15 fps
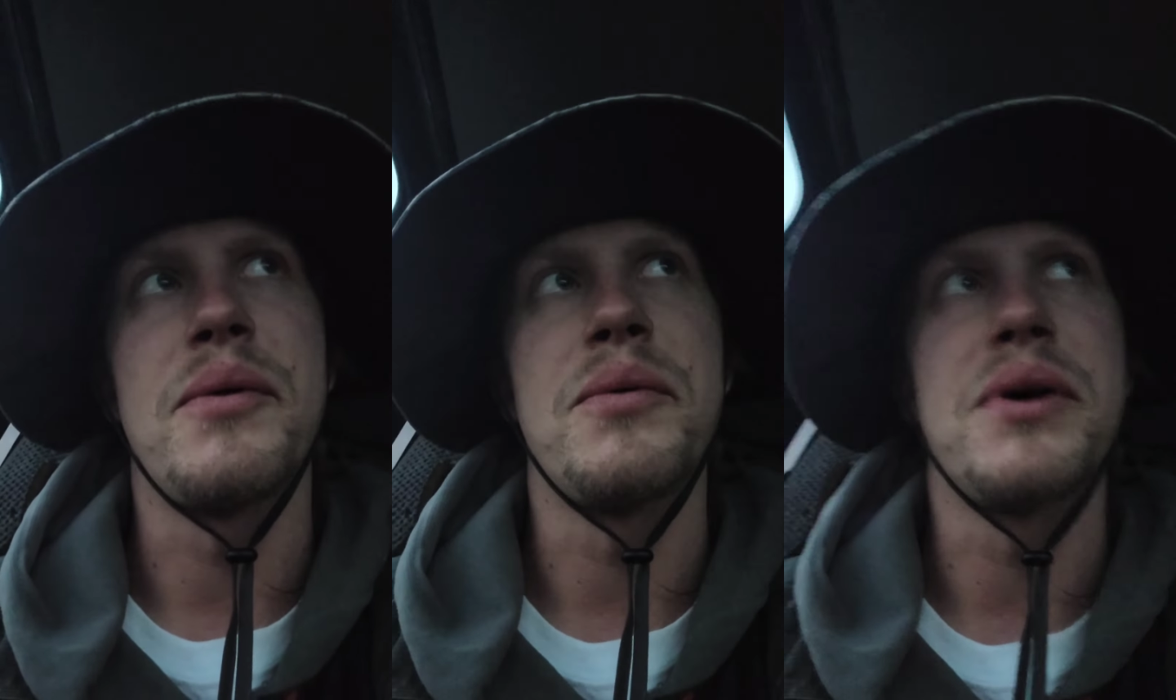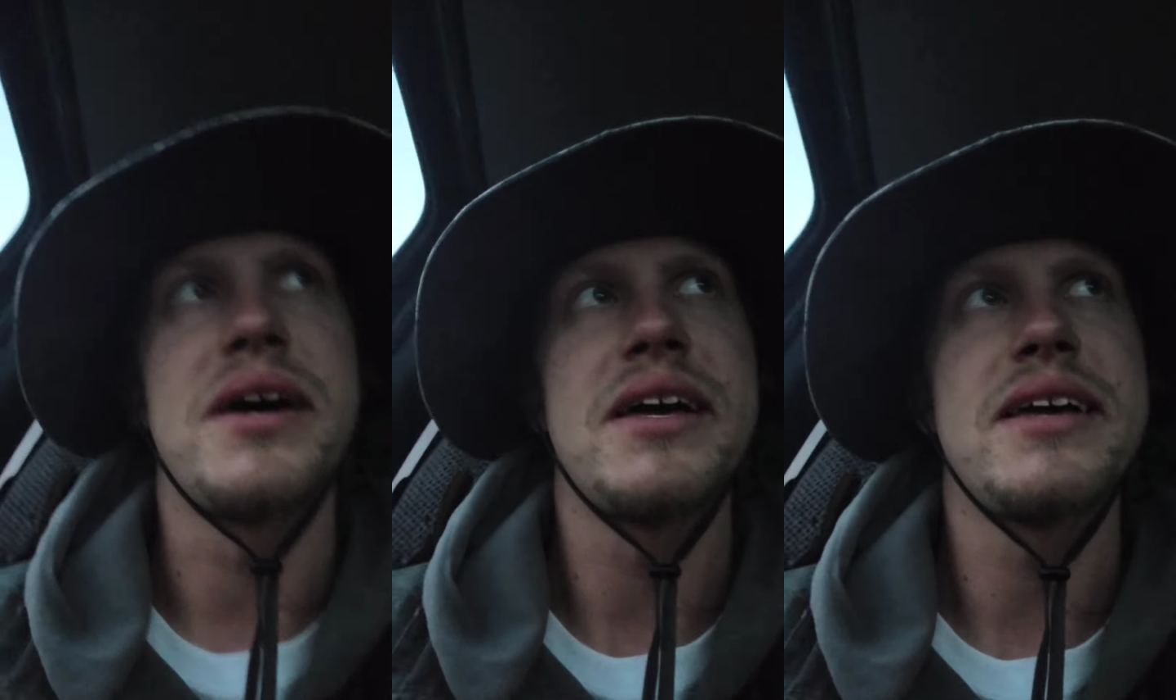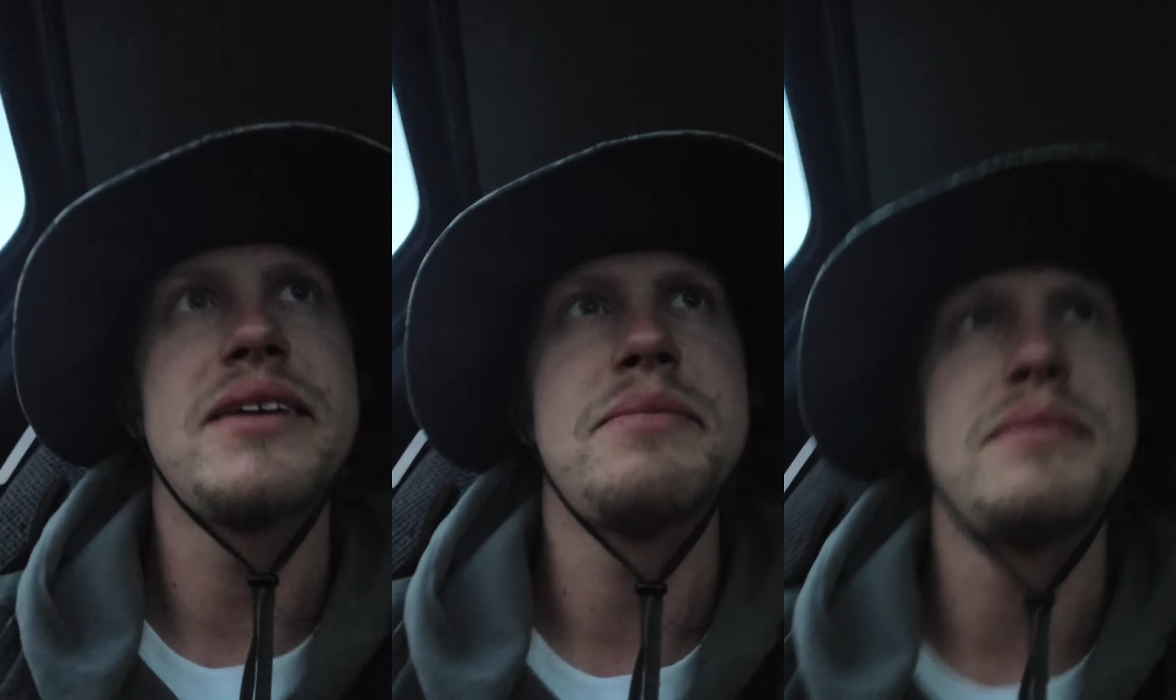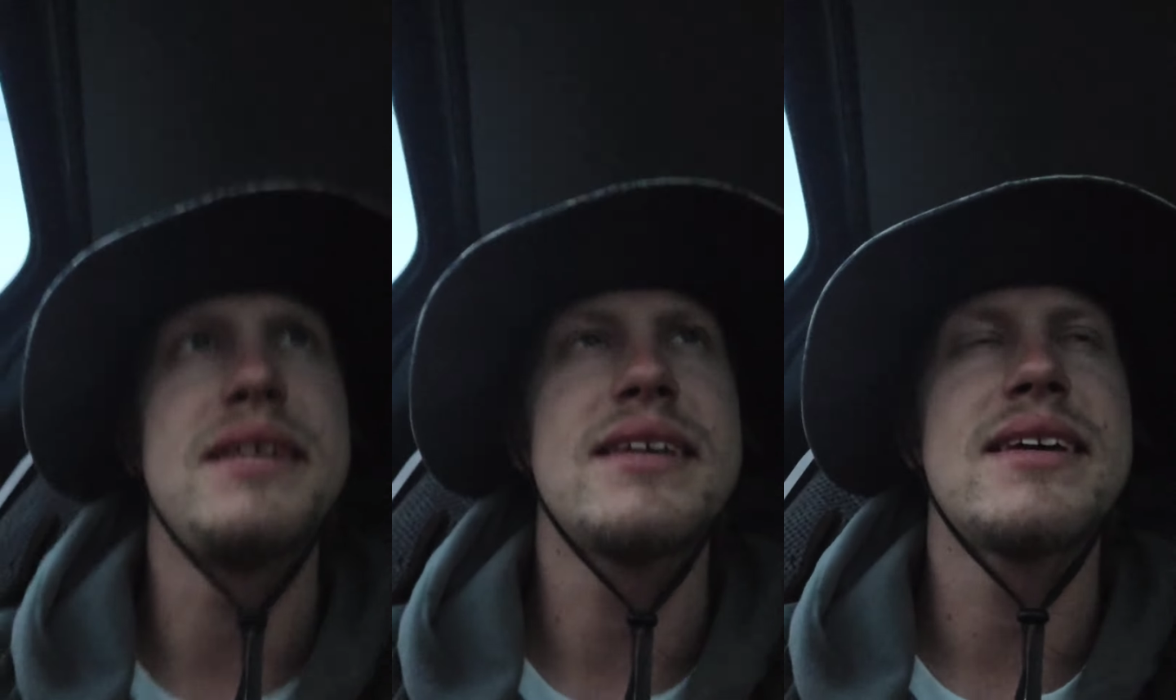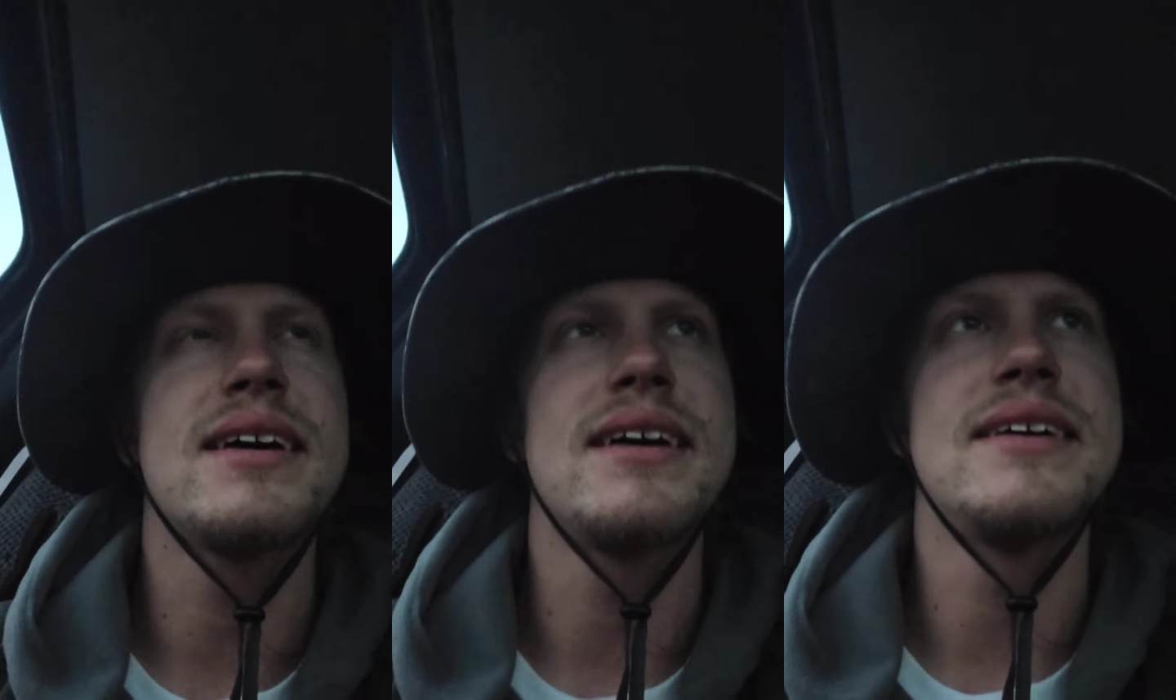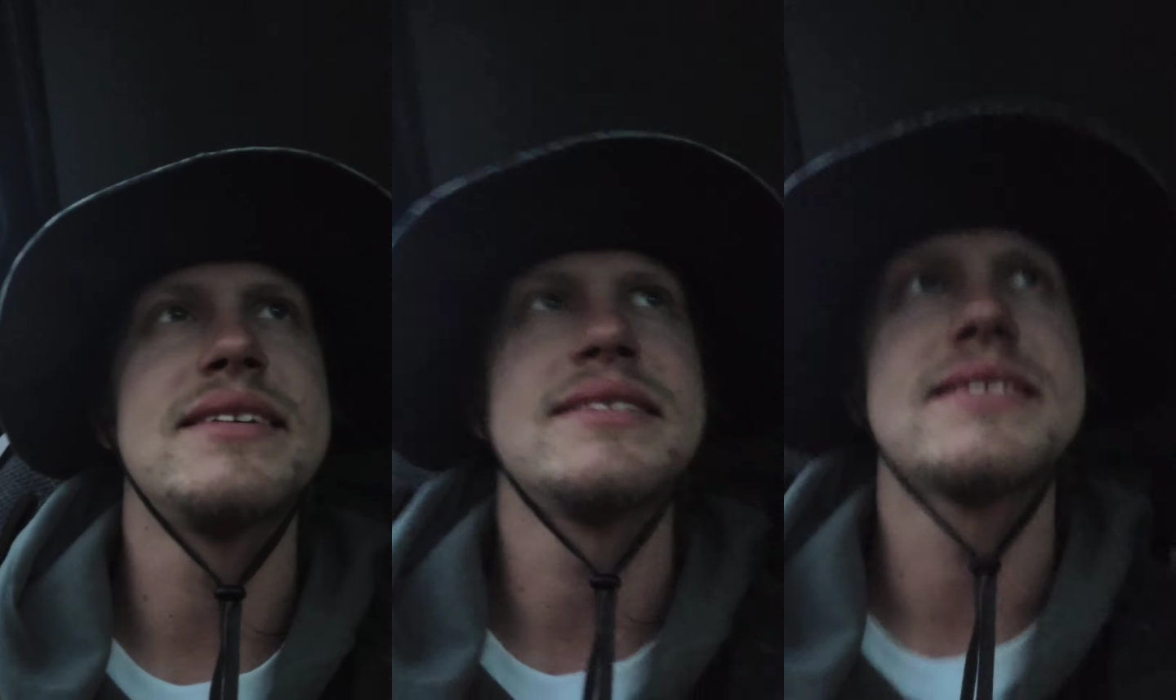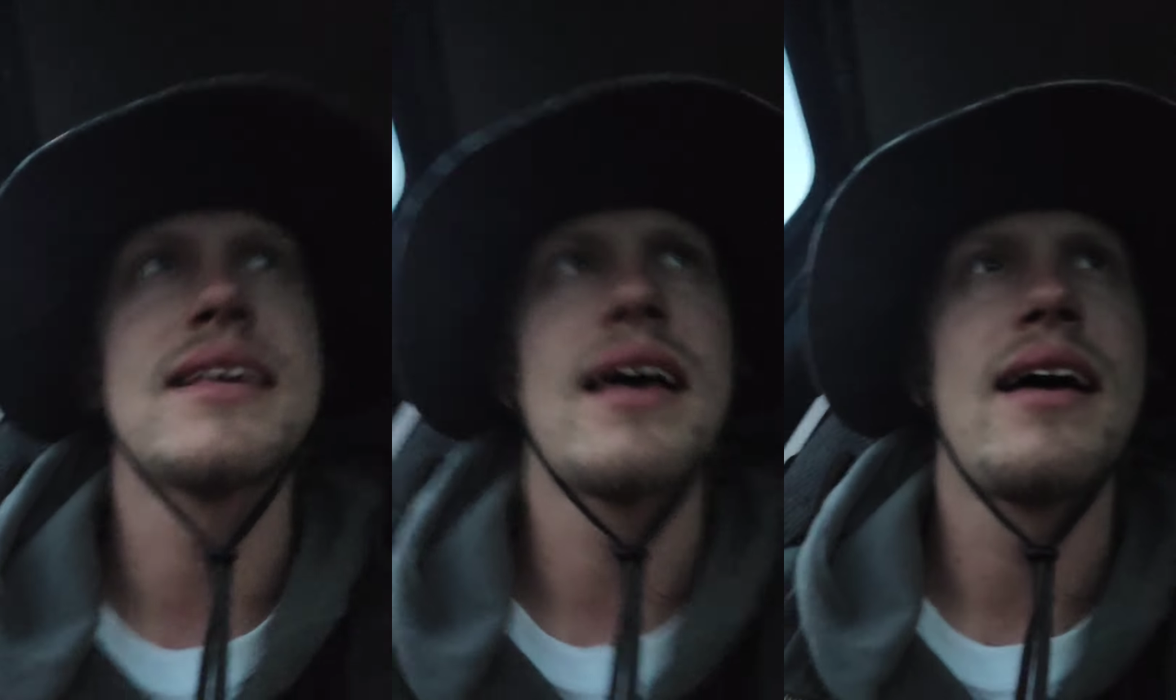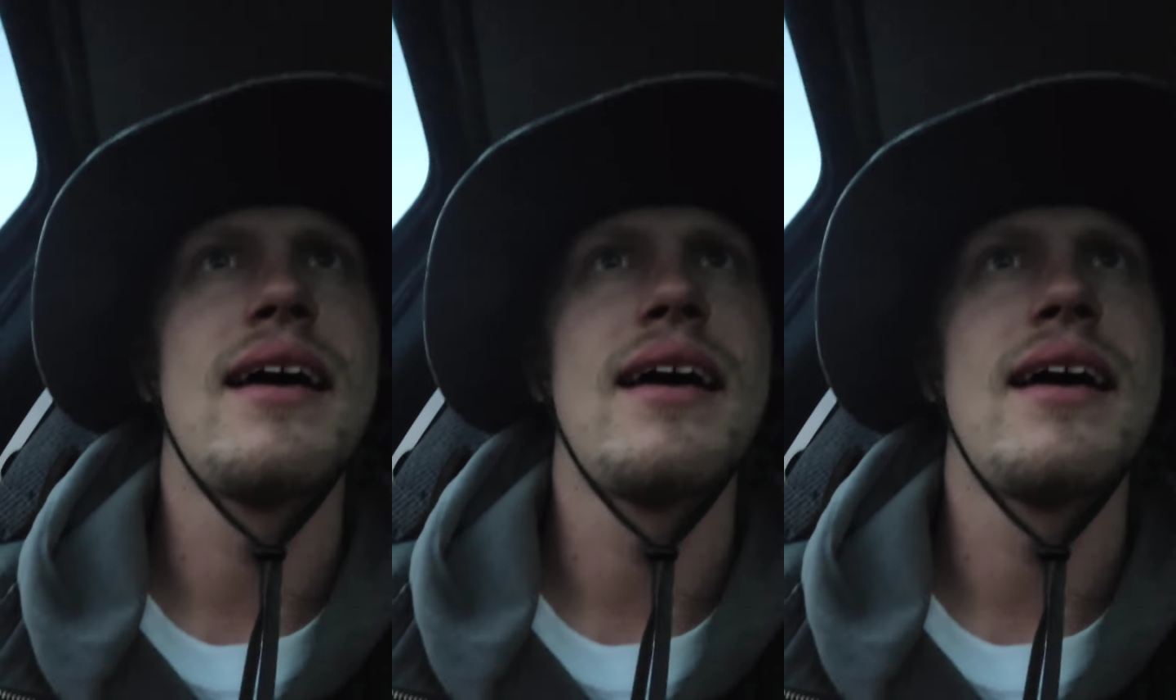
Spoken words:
way because,